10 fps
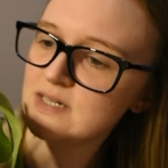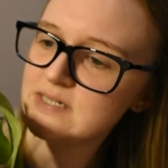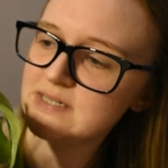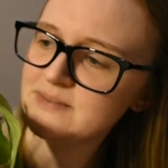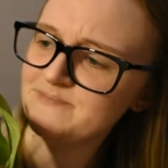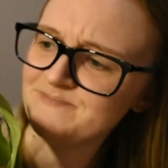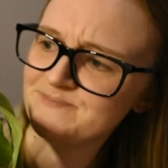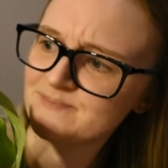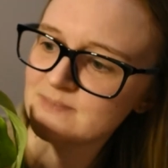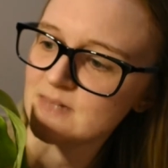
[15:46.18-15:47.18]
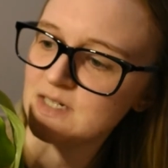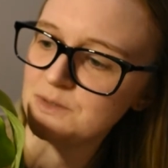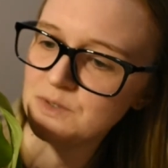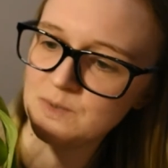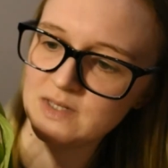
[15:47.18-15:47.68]
I
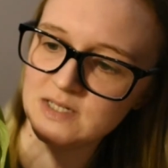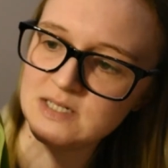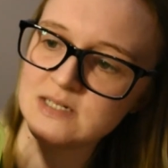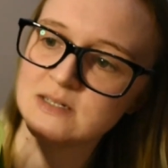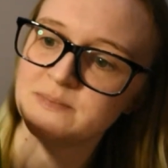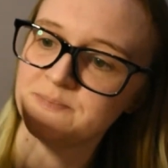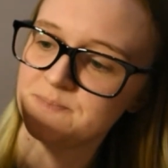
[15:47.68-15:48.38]
don't know why that is.